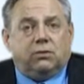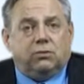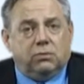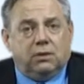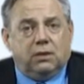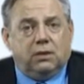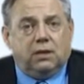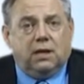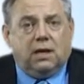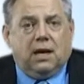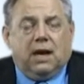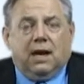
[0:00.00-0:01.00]
Dolittle,
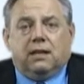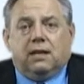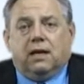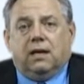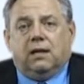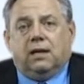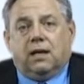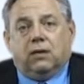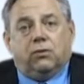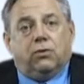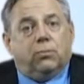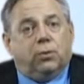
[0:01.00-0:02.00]
and then at
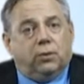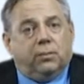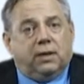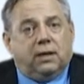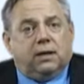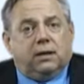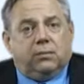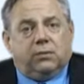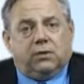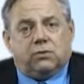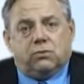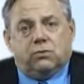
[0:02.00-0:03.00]
Luther Burbank
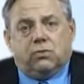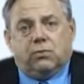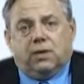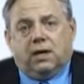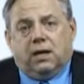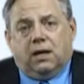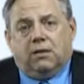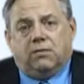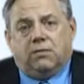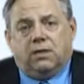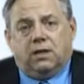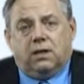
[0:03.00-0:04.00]
Middle School, we
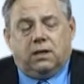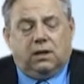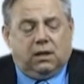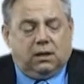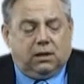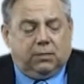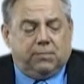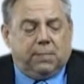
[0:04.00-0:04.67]
have the